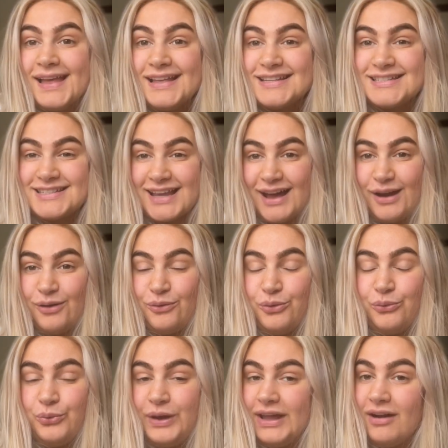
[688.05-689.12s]
So
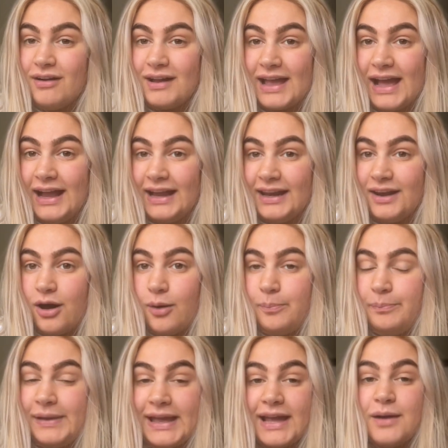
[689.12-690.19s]
we are getting our
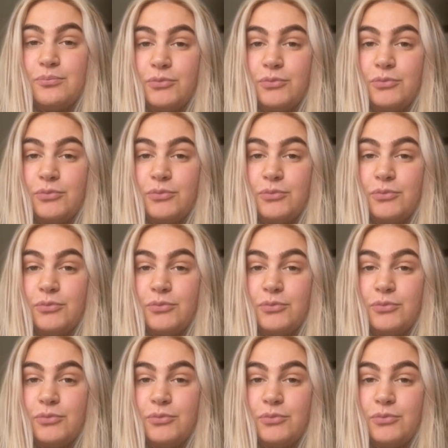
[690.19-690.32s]
big